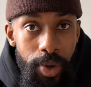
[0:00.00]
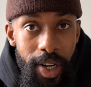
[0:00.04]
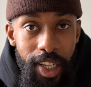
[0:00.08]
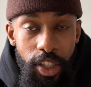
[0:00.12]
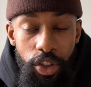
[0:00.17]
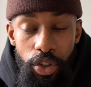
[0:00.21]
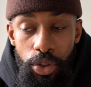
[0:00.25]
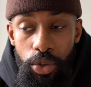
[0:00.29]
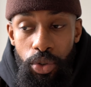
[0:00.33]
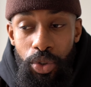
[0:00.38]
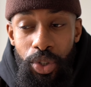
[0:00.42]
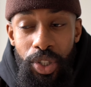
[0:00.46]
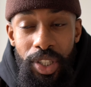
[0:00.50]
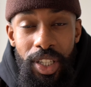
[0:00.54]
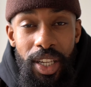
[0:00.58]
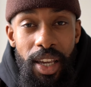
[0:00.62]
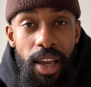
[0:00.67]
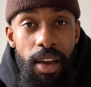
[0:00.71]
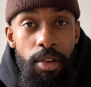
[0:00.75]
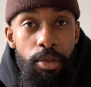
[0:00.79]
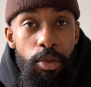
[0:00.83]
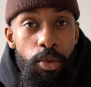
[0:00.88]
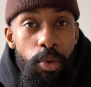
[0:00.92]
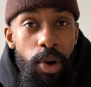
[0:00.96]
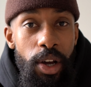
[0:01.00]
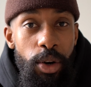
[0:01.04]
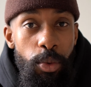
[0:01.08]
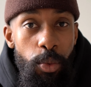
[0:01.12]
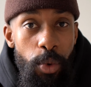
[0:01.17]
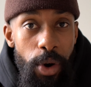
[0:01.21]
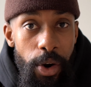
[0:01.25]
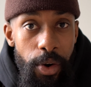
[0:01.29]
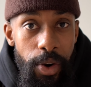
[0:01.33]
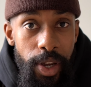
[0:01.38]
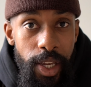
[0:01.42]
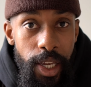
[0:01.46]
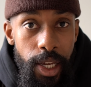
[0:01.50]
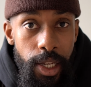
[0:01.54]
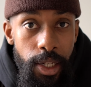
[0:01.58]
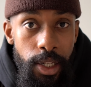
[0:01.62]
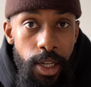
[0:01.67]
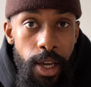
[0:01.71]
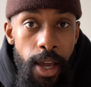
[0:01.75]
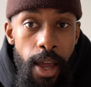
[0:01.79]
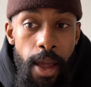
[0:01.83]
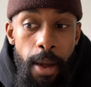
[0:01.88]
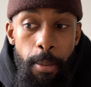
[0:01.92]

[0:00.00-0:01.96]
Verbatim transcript: right? So you see everyone wearing it.